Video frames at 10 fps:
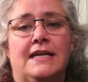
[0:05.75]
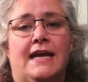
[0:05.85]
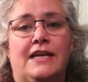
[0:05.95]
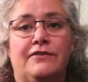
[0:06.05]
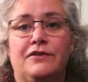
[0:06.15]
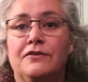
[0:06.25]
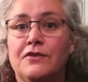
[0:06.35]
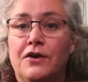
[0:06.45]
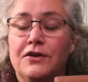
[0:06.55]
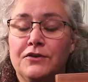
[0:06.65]
And if you've
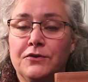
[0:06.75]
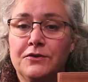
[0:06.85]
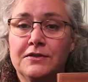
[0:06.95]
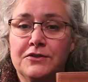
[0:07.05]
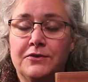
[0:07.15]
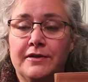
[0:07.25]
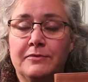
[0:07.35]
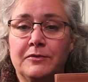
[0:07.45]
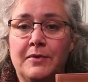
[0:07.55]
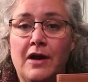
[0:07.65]
got your
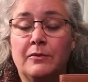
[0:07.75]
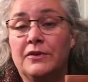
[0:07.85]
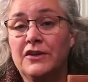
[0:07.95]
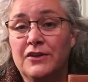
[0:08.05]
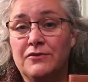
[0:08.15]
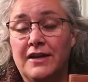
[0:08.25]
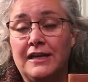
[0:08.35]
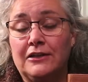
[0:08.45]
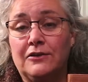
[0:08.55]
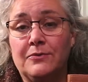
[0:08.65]
storybook Bible, you could
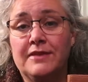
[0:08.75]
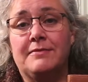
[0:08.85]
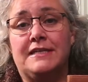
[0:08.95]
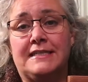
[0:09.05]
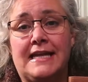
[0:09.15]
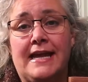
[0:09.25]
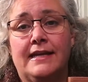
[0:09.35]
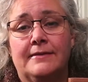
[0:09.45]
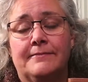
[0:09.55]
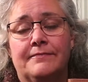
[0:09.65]
read along with me
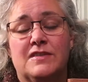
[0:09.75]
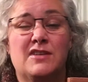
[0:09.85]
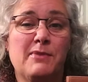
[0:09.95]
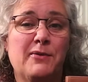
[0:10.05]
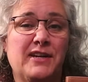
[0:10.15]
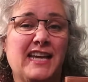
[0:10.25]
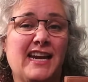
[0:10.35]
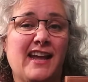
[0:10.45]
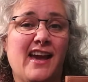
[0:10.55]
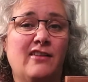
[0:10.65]
today. So you might want to get
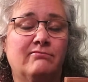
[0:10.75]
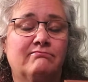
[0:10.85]
it out.